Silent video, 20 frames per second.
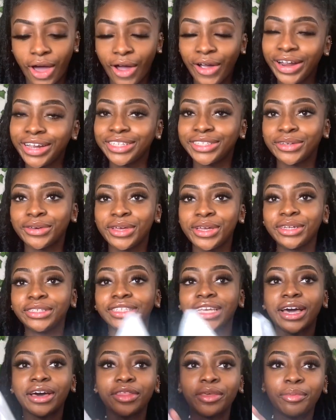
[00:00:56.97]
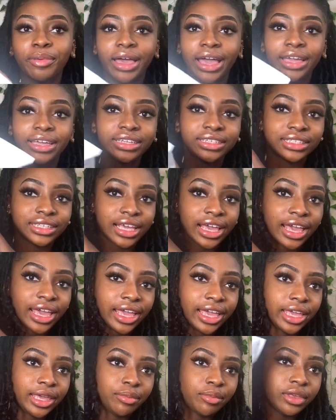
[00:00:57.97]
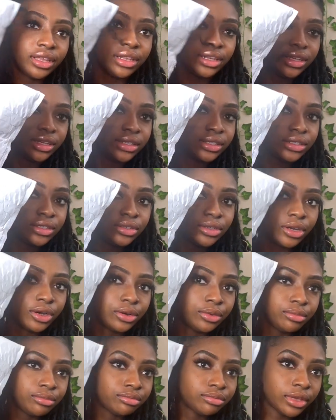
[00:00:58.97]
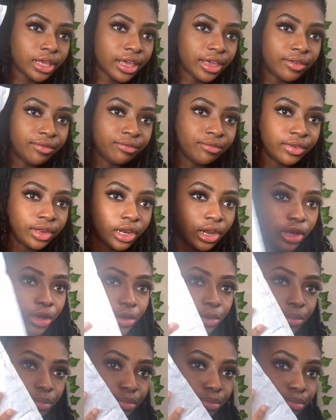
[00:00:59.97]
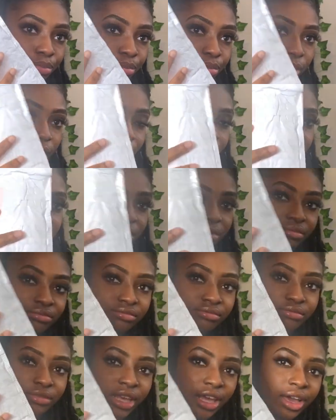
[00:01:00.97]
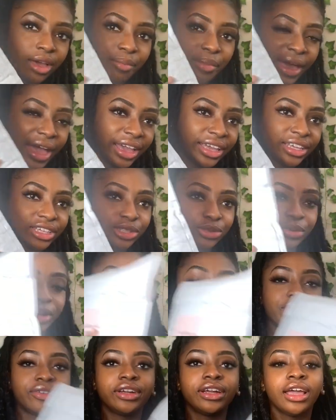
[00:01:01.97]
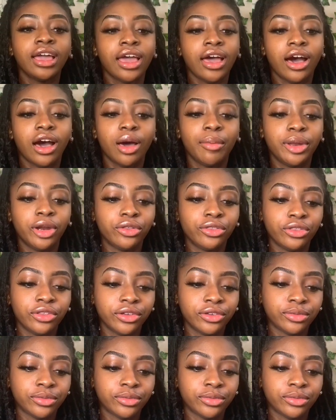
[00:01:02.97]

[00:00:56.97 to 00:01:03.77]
All right, so here's how the package came in this, envelope. Package, whatever. And on the